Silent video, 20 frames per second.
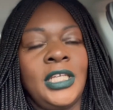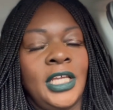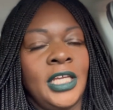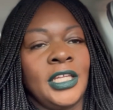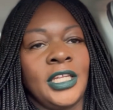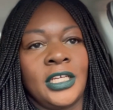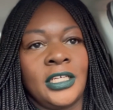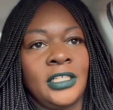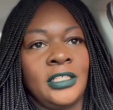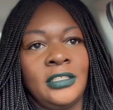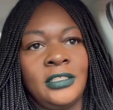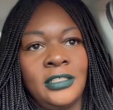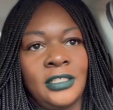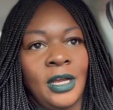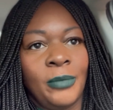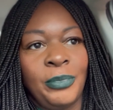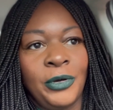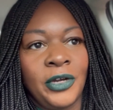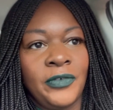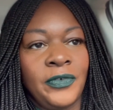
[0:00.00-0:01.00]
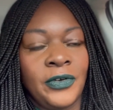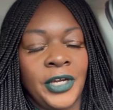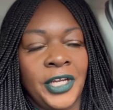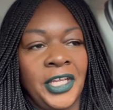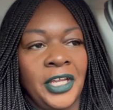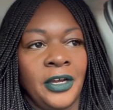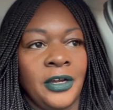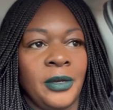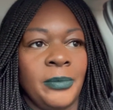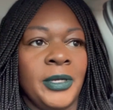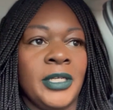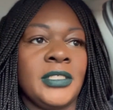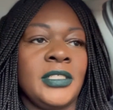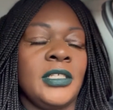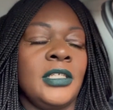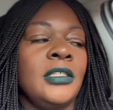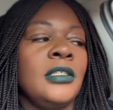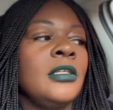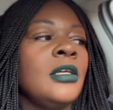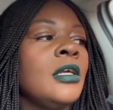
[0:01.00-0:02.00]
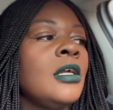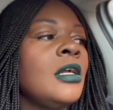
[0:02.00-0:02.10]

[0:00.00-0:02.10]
in a book for a younger person.